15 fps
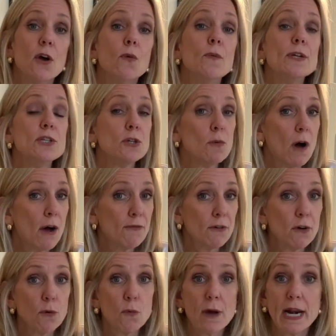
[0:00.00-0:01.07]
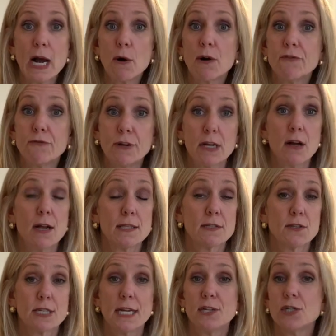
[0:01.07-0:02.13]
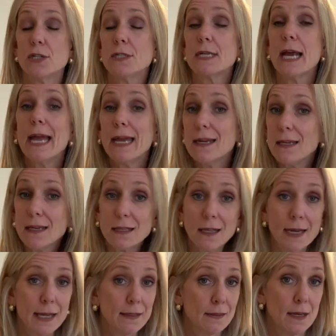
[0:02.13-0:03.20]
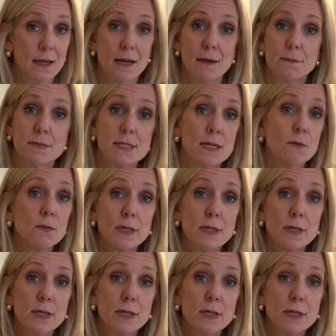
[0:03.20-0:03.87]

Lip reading: We do offer a 1-hour free consultation to any client that comes that